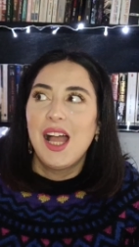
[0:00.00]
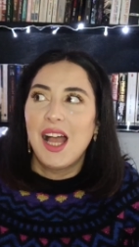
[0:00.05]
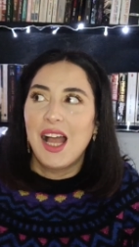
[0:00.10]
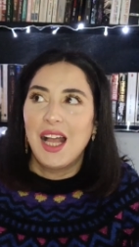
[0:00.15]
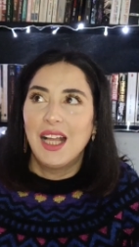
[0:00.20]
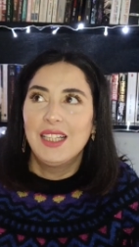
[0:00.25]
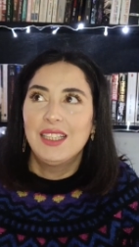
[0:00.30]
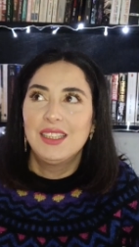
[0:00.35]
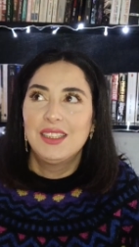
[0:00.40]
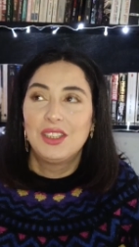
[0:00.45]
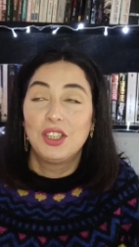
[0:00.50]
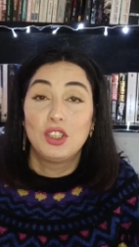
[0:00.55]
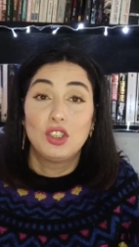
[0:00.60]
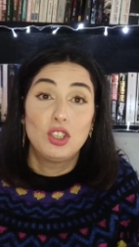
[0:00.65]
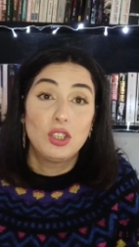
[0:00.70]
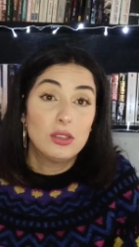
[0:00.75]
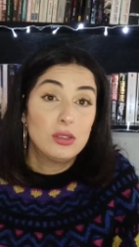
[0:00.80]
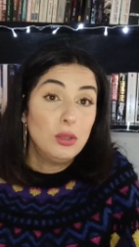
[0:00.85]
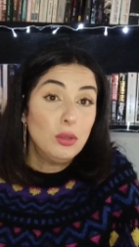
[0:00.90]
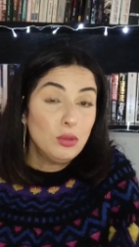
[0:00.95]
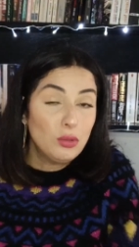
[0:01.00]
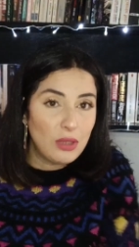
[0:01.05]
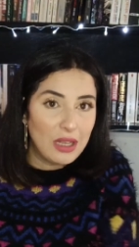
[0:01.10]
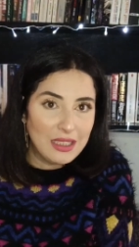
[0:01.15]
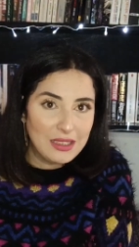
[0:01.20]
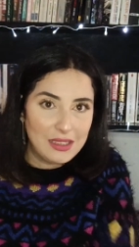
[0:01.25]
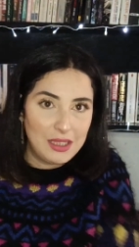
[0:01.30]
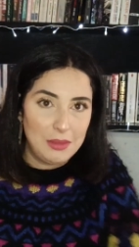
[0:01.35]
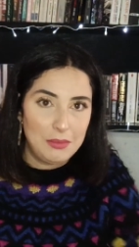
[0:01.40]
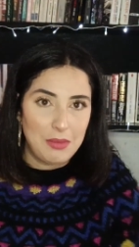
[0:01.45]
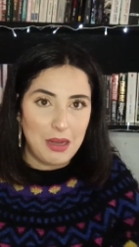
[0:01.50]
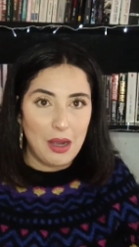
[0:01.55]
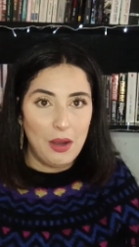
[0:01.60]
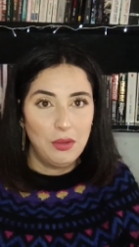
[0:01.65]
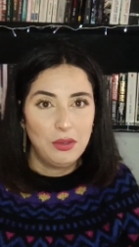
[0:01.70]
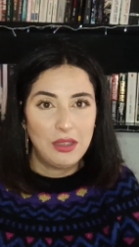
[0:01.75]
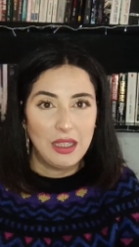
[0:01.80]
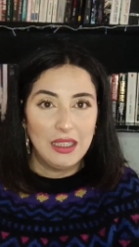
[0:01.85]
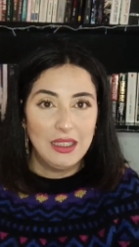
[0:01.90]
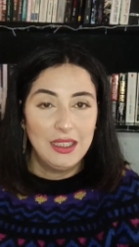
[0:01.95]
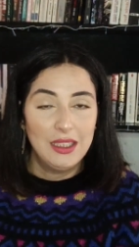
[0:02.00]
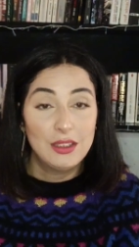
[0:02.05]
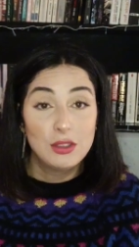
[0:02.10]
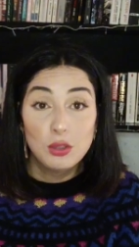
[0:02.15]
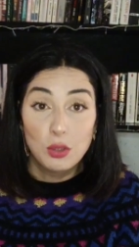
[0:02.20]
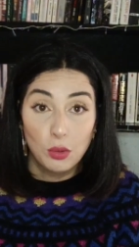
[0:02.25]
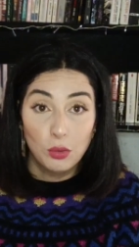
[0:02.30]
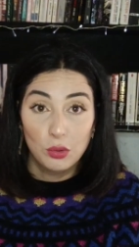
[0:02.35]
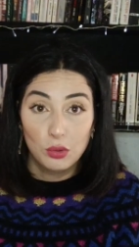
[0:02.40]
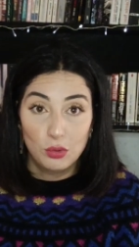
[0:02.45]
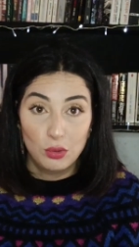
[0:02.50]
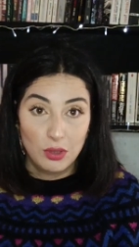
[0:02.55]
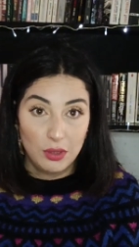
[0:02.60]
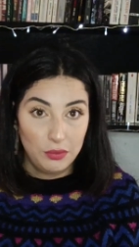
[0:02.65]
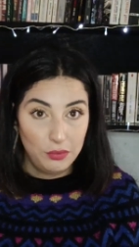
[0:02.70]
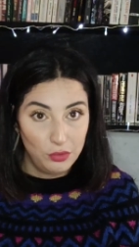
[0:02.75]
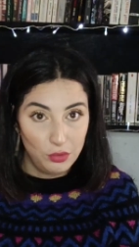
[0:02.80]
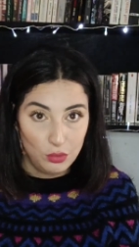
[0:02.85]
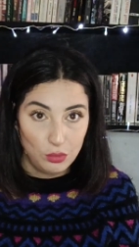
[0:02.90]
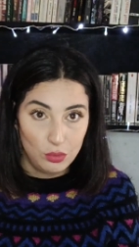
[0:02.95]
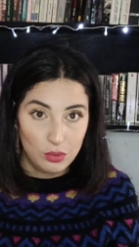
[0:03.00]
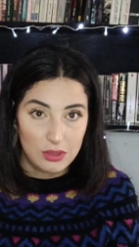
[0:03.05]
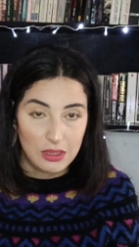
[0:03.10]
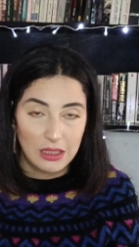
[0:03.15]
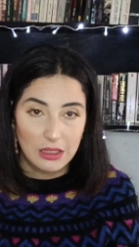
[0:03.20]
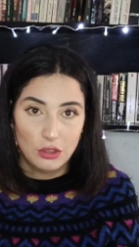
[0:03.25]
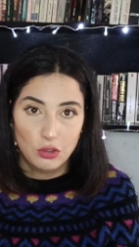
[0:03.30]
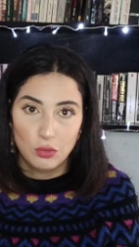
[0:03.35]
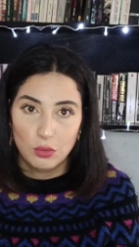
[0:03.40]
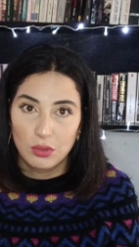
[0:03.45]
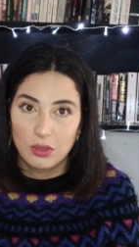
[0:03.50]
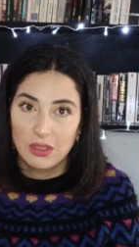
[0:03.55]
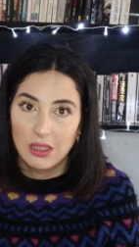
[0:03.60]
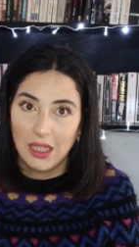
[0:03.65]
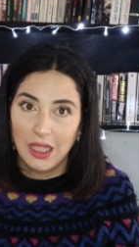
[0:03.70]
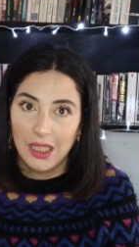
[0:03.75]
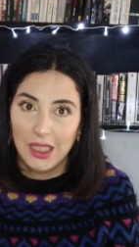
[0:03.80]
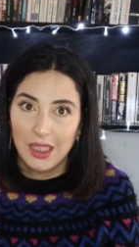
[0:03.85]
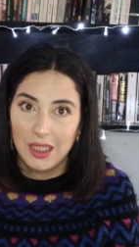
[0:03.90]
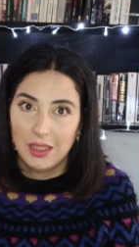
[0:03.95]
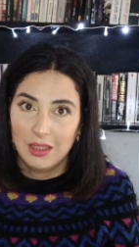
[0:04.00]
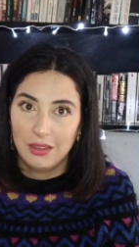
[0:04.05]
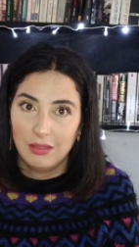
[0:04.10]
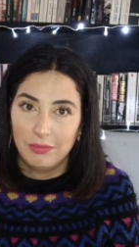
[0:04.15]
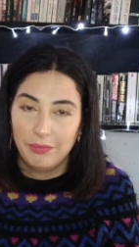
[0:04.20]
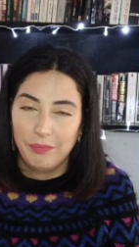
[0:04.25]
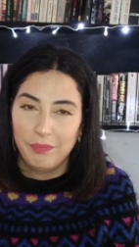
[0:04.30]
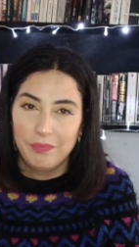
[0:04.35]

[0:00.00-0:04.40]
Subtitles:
and she's going to ask him out and he's going to refuse. And she was like